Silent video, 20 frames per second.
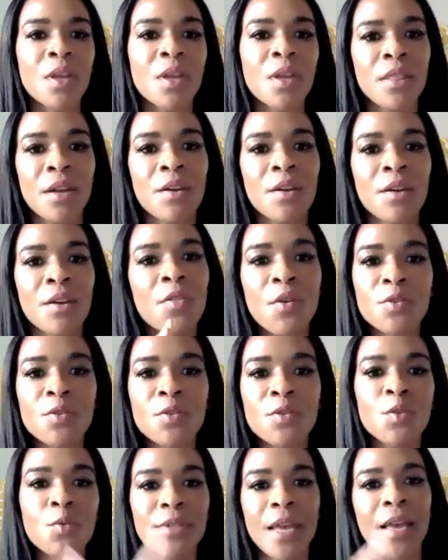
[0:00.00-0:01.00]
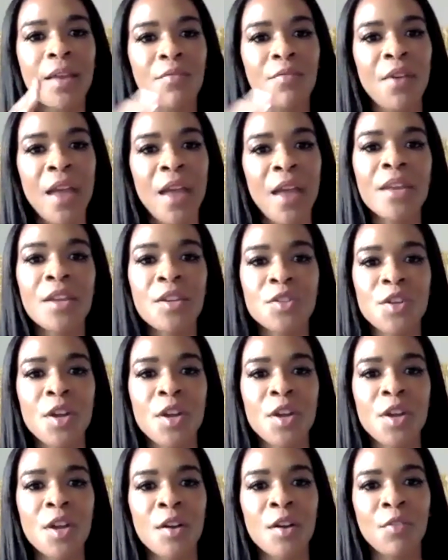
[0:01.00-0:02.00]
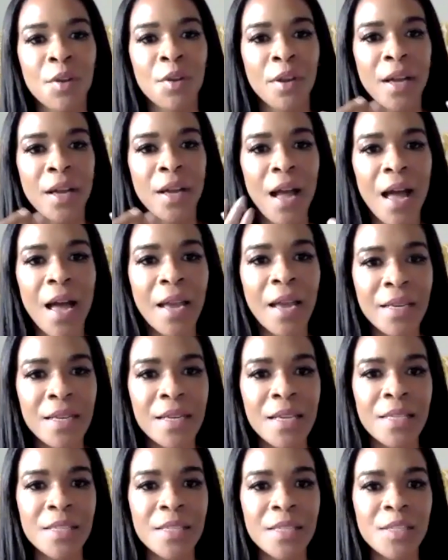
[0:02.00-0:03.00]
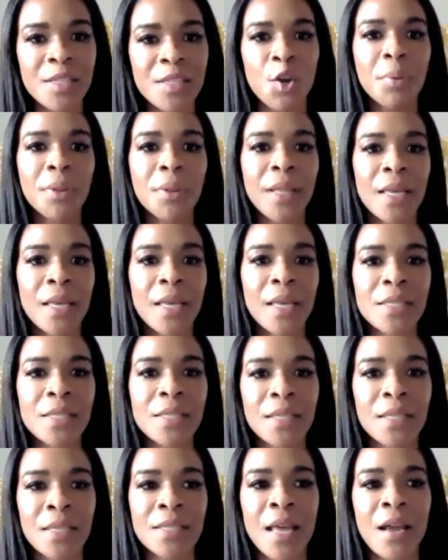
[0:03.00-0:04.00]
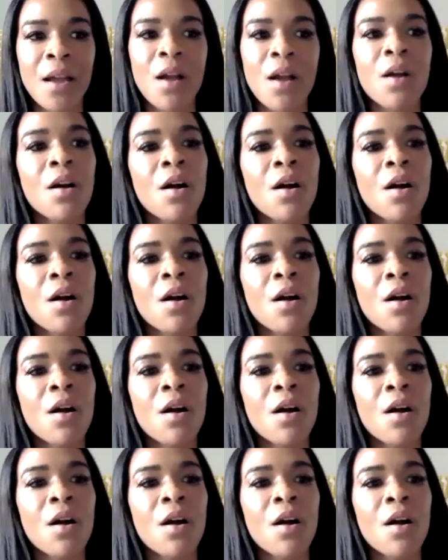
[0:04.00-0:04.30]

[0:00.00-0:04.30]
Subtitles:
There are those who take advantage of your kindness, your pleasantness, like,